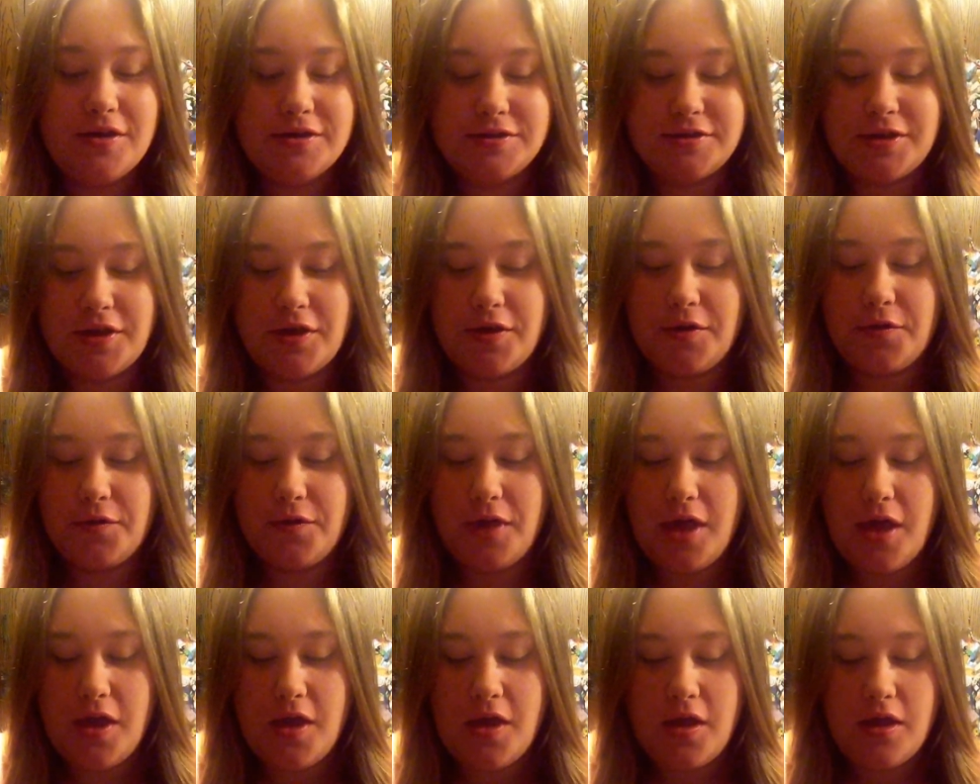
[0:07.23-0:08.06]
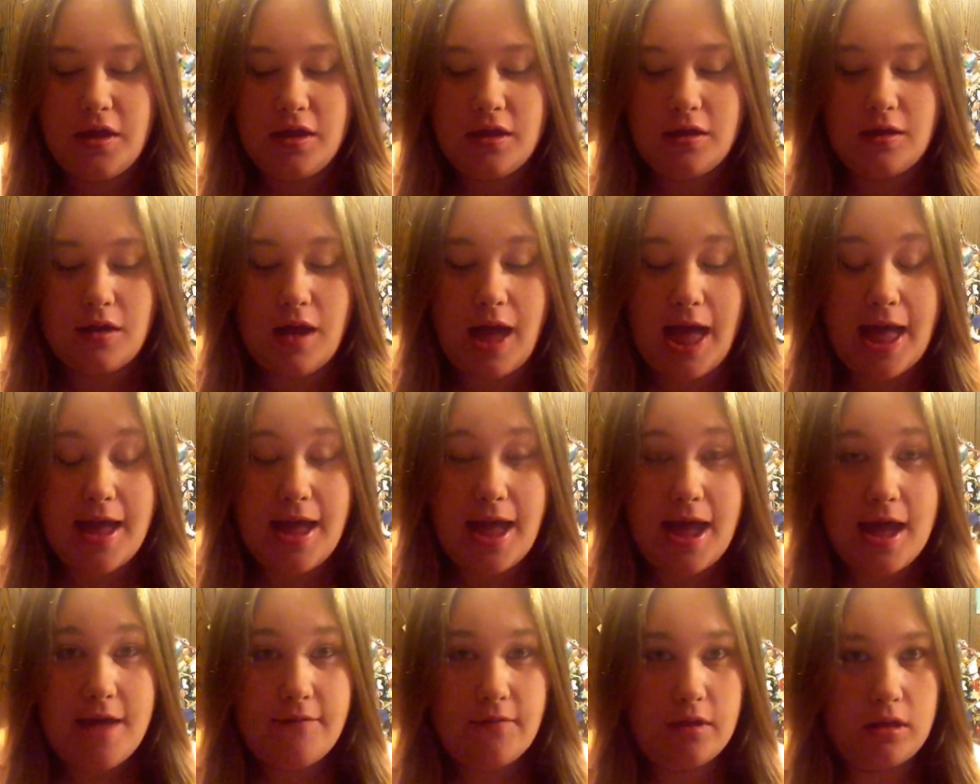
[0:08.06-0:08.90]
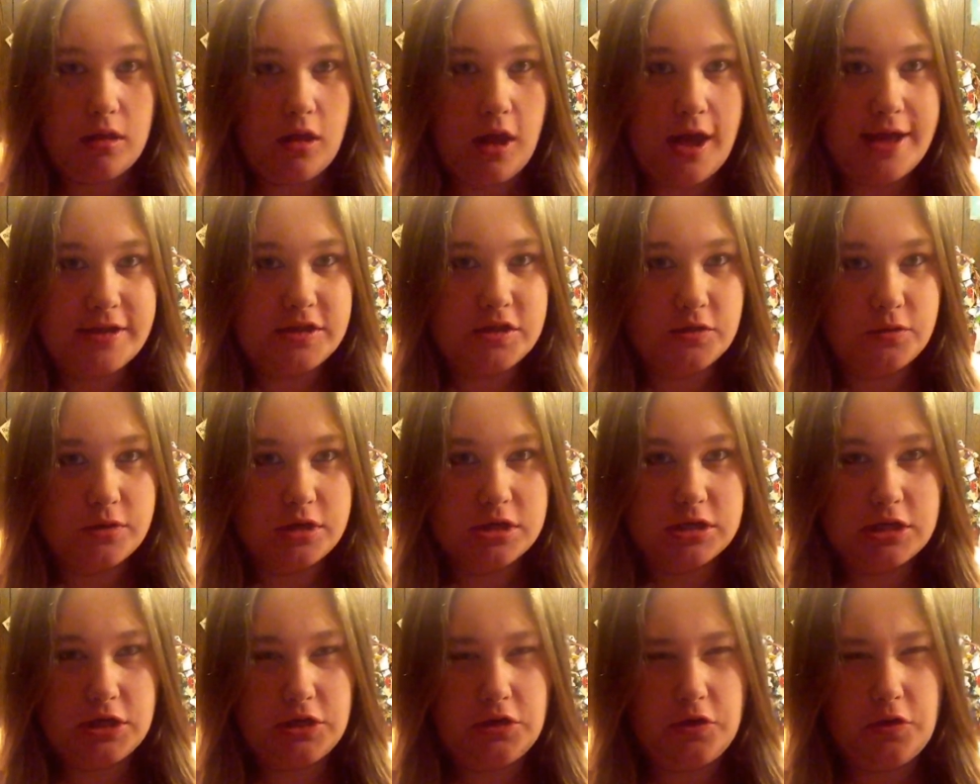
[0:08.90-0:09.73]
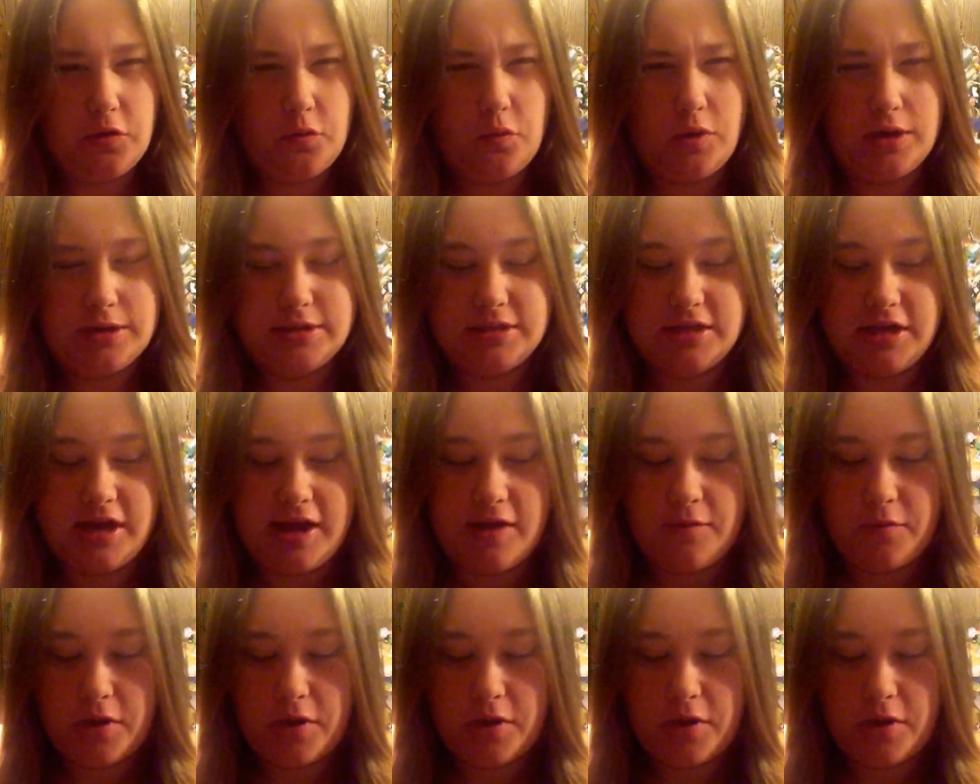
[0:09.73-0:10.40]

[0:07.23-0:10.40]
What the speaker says: So I have a lot, so we're just going to do one today.